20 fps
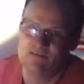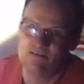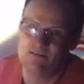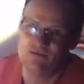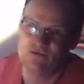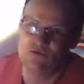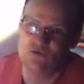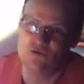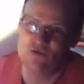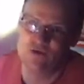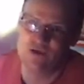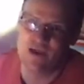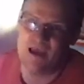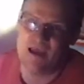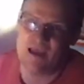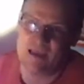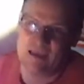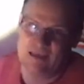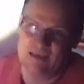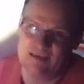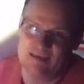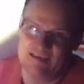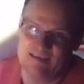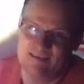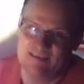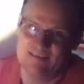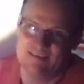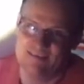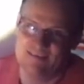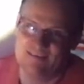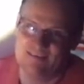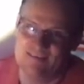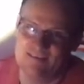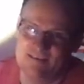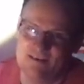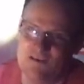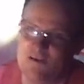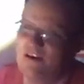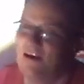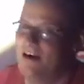Do you get it?
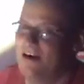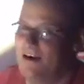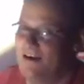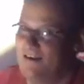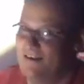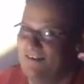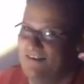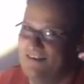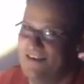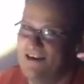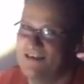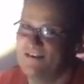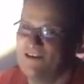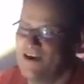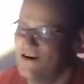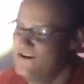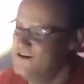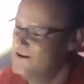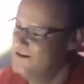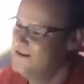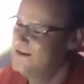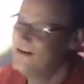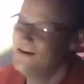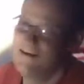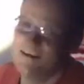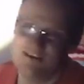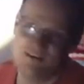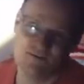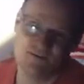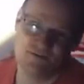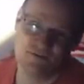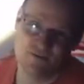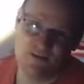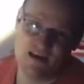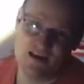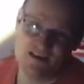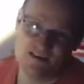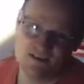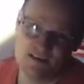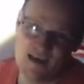Okay, that's how you, so
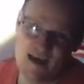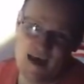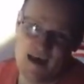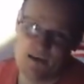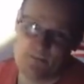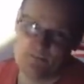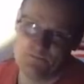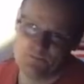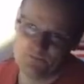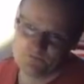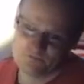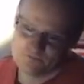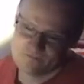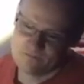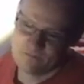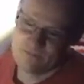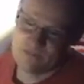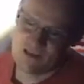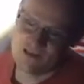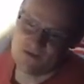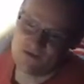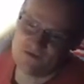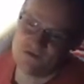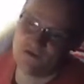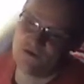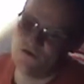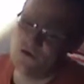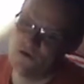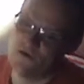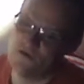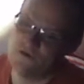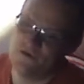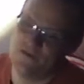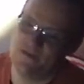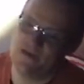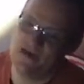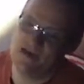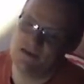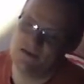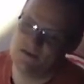that's that. So
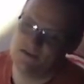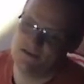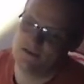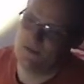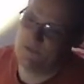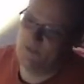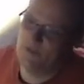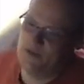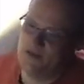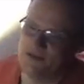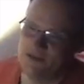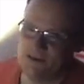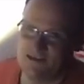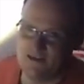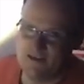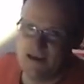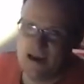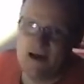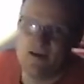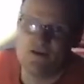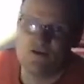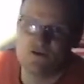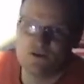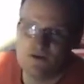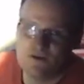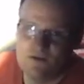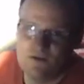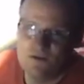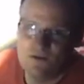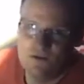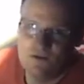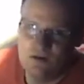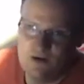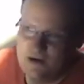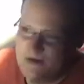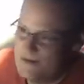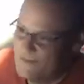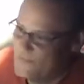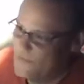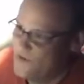that's basically how you can do a
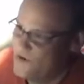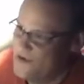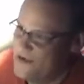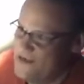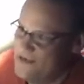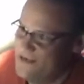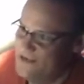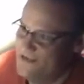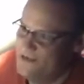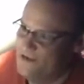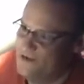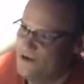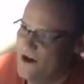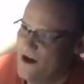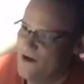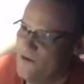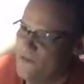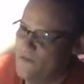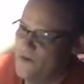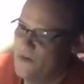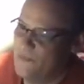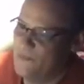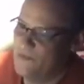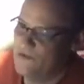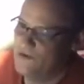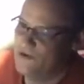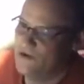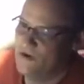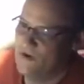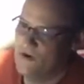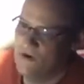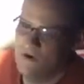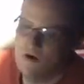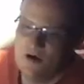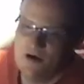pretty easy shadow puppet show